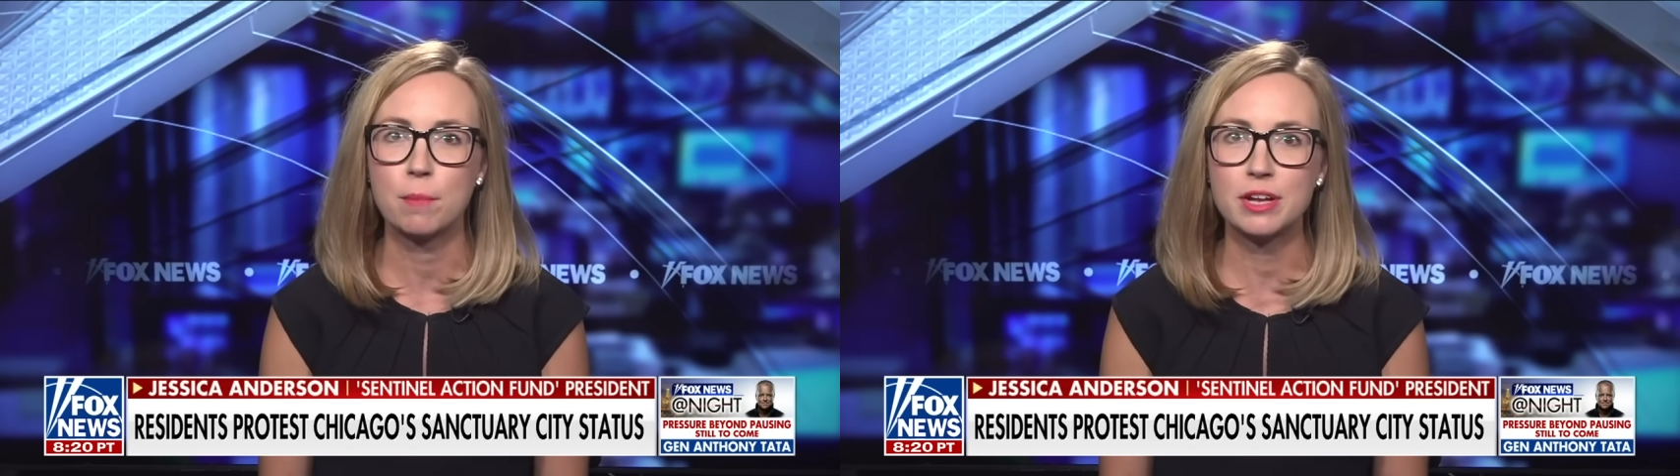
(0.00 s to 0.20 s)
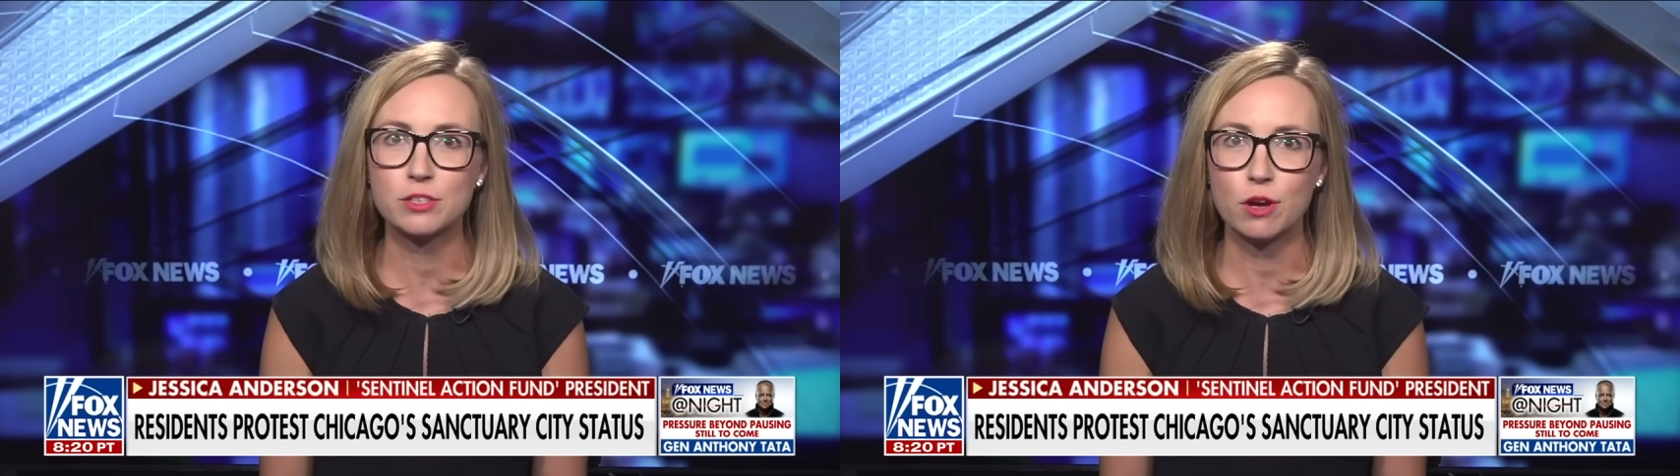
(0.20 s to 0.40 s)

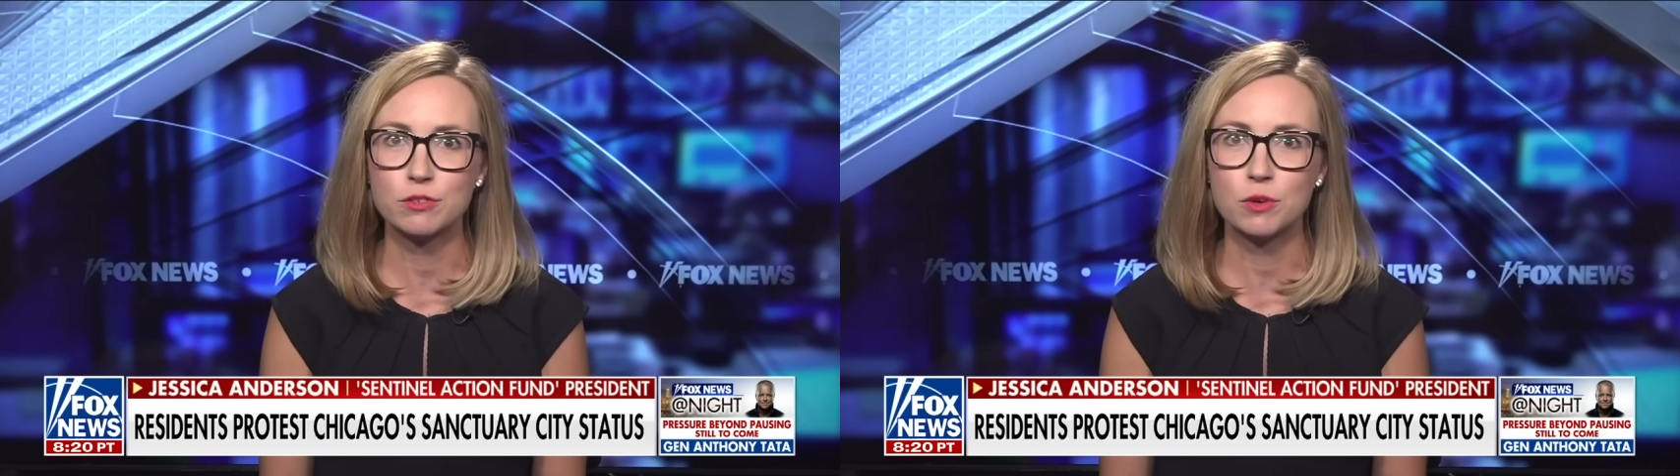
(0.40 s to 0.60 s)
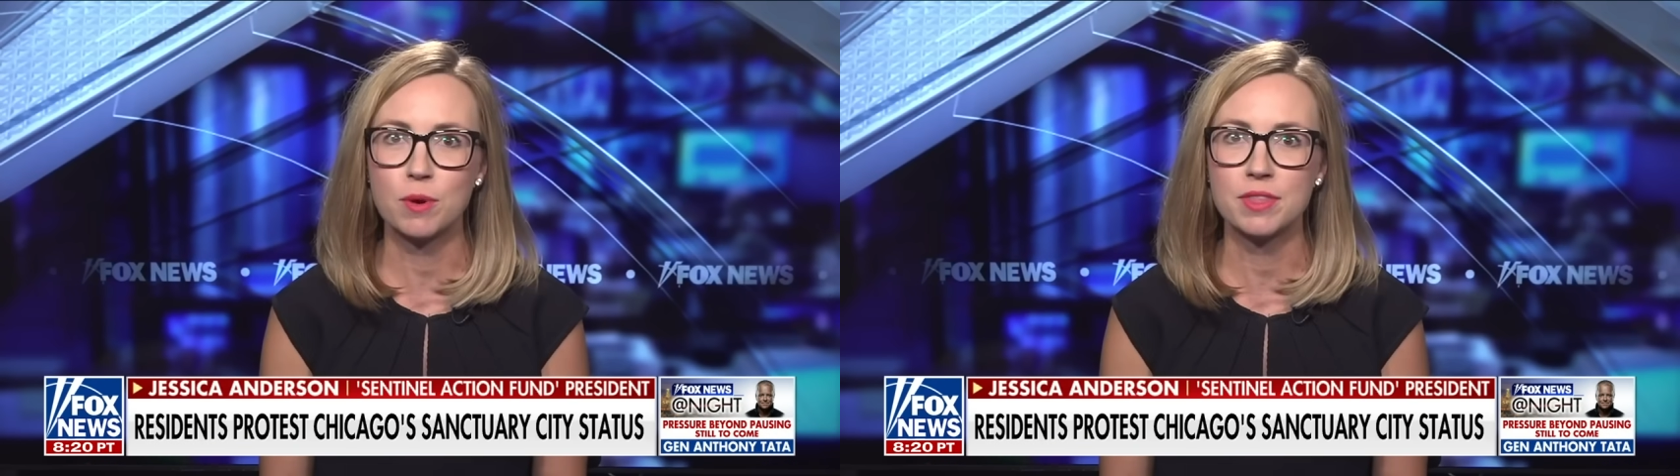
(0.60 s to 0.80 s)
but it's
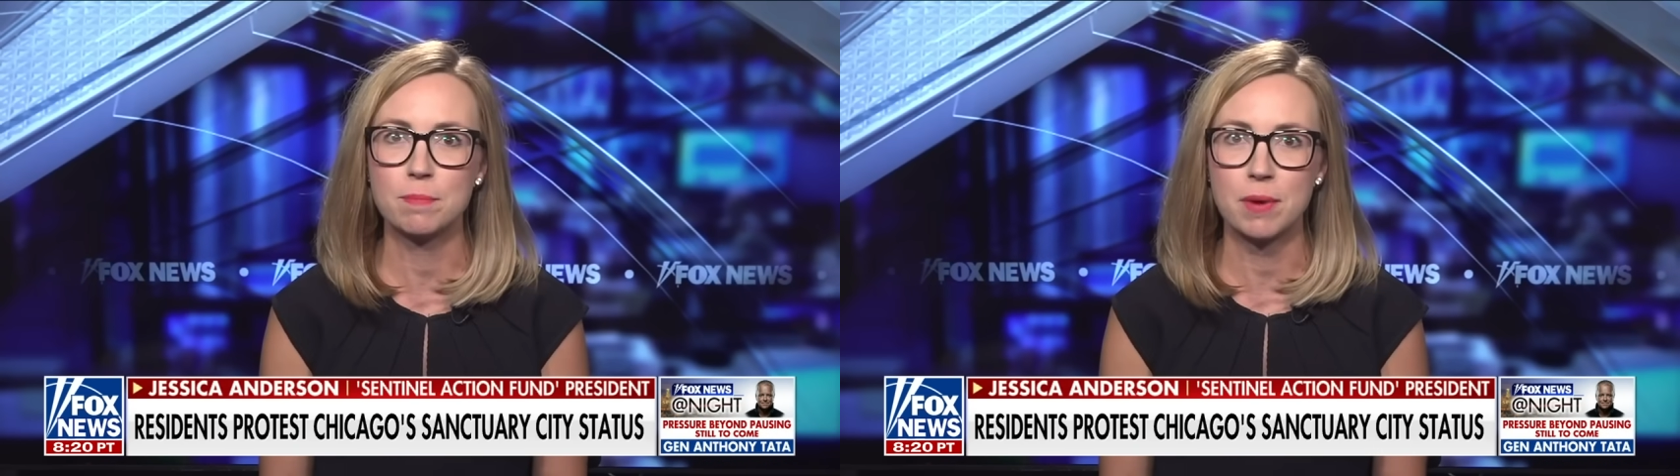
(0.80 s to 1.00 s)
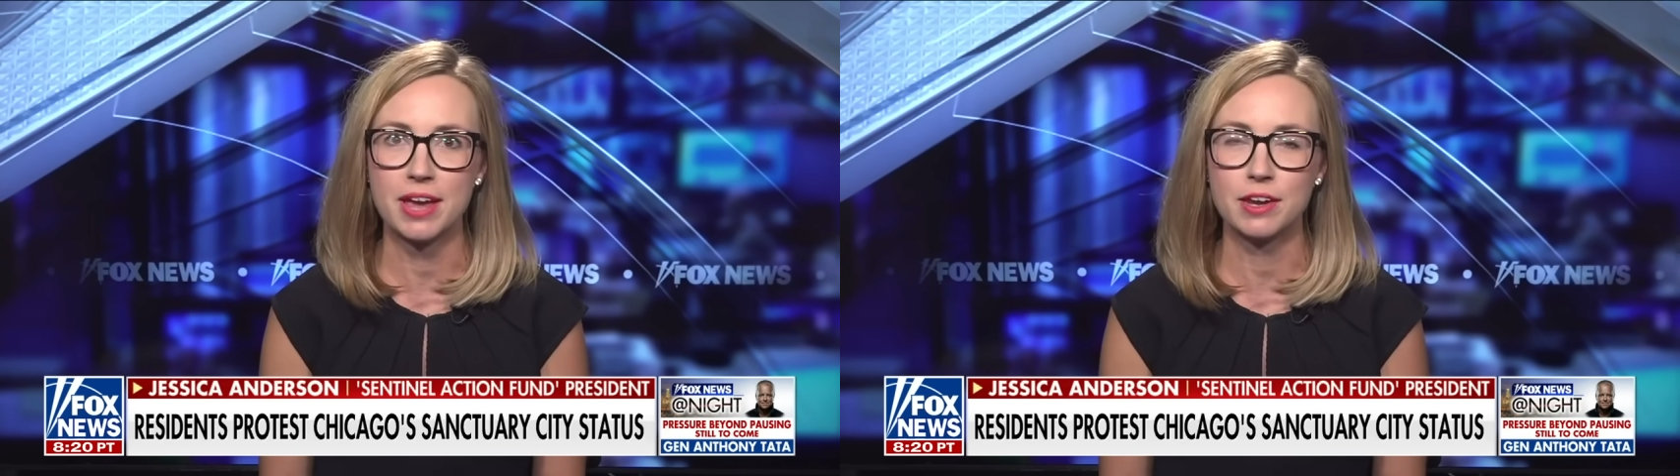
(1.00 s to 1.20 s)
also one
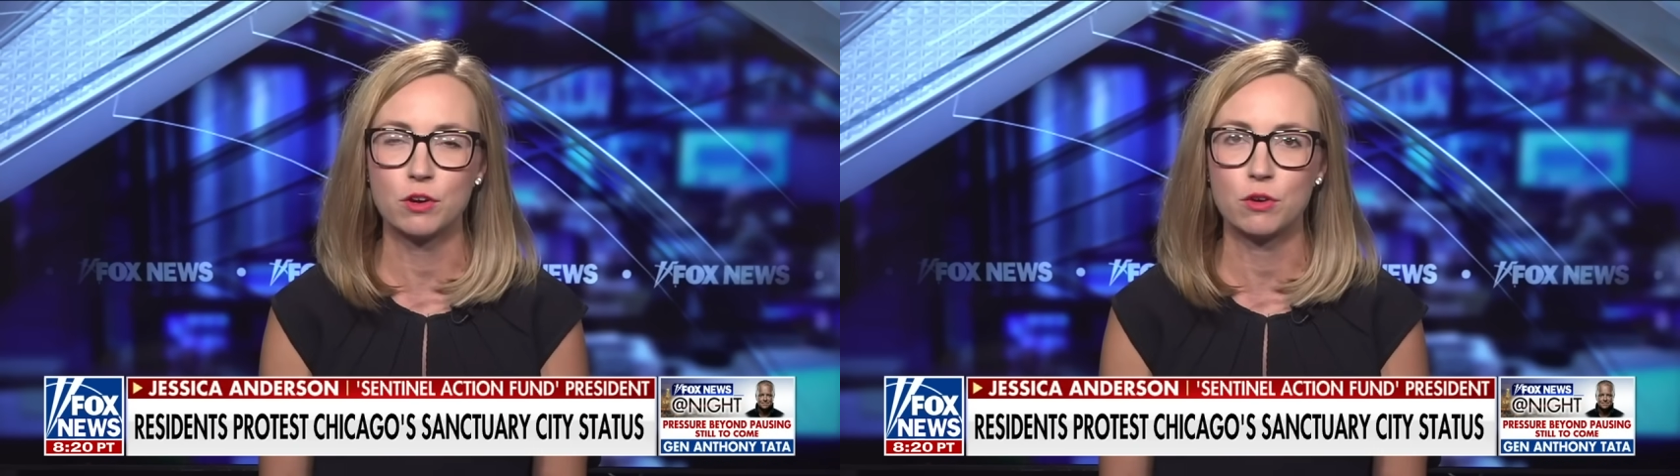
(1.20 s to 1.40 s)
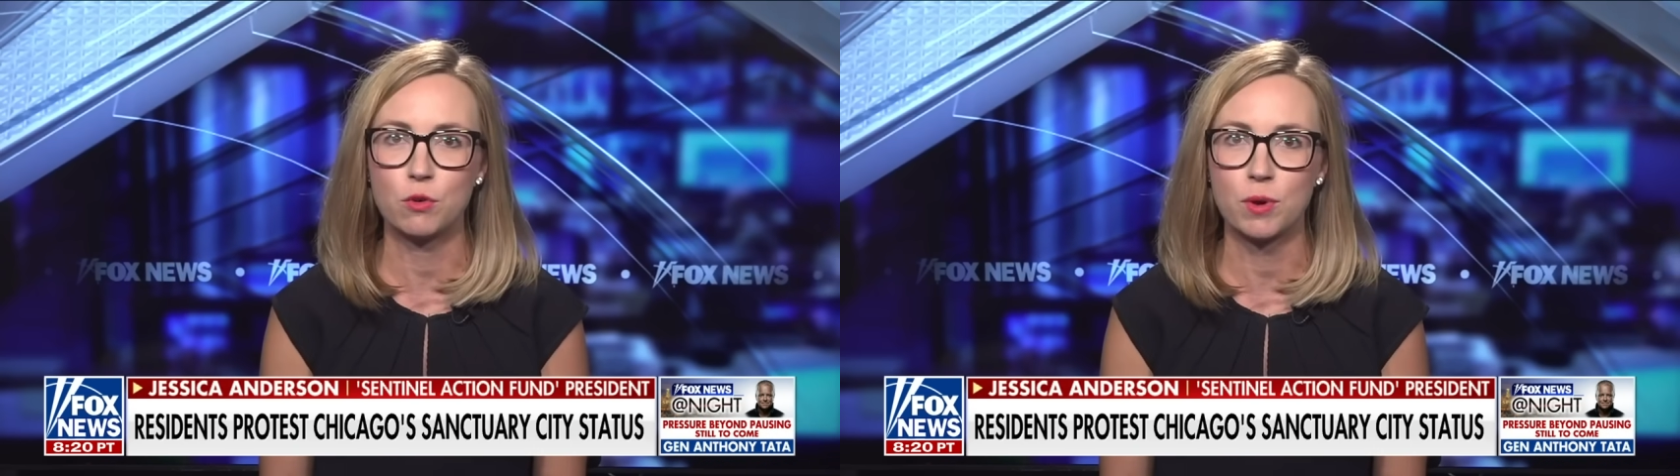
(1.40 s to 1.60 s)
that
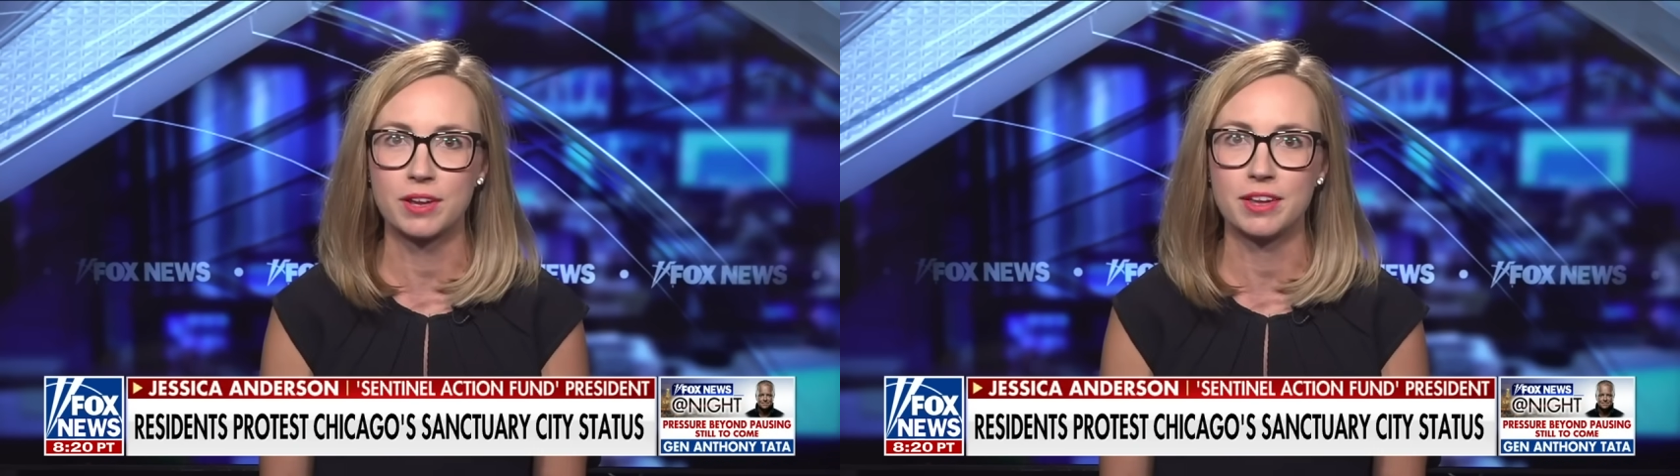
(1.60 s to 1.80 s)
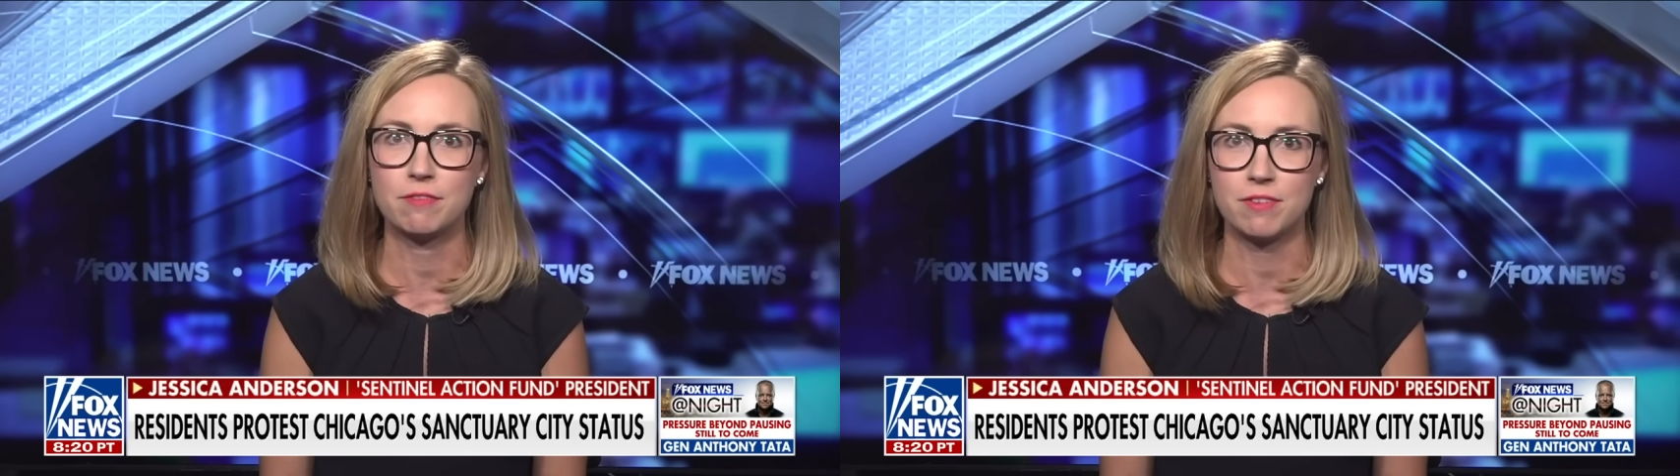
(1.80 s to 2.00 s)
Biden could
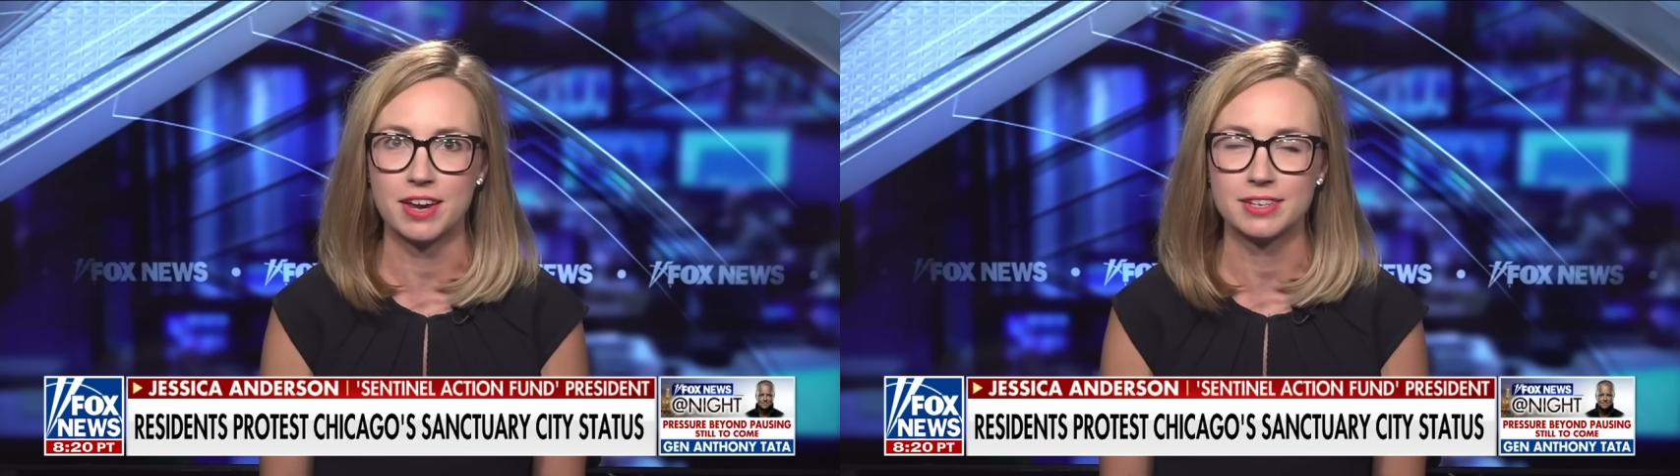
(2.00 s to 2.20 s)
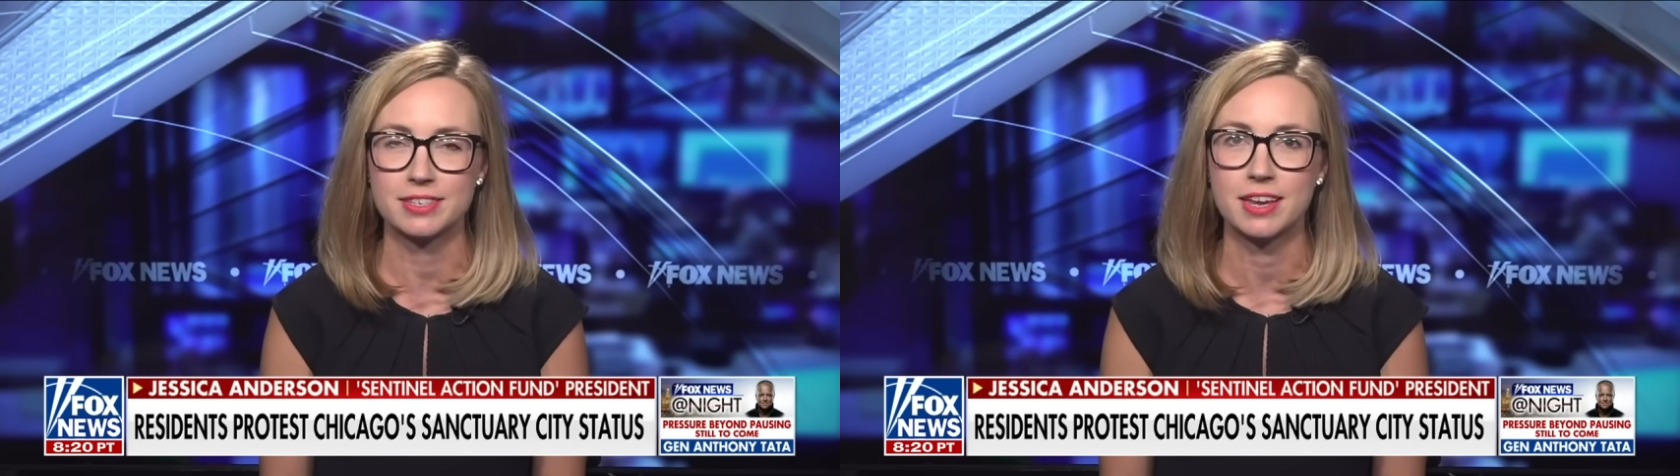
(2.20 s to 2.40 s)
quickly
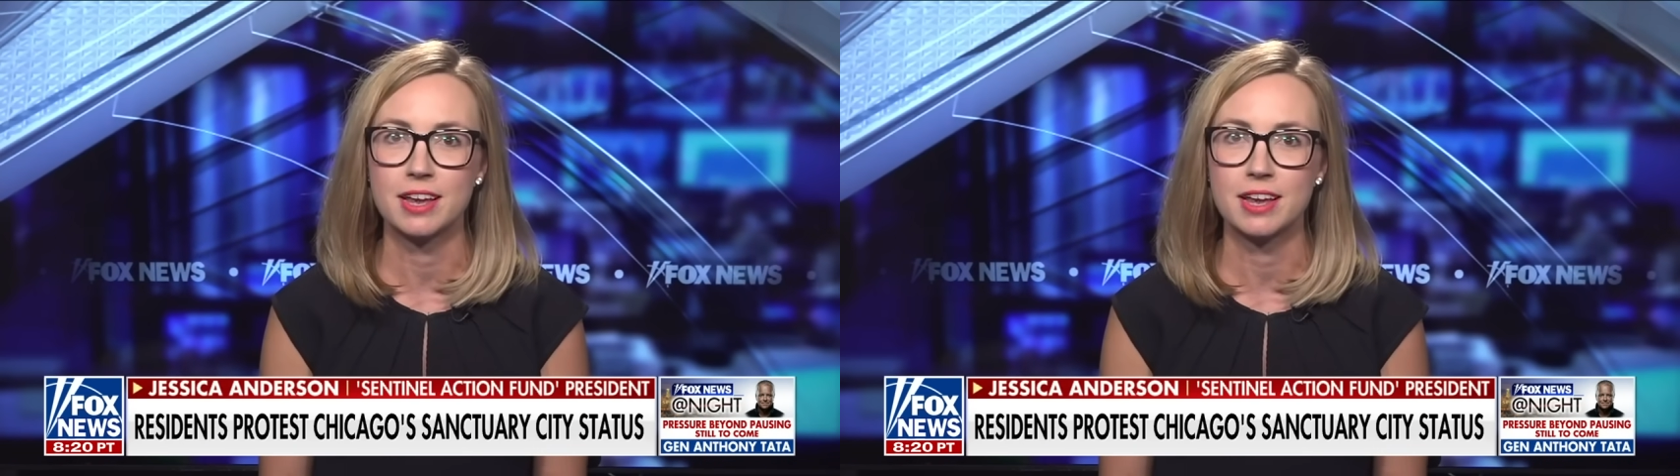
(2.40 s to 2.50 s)
fix.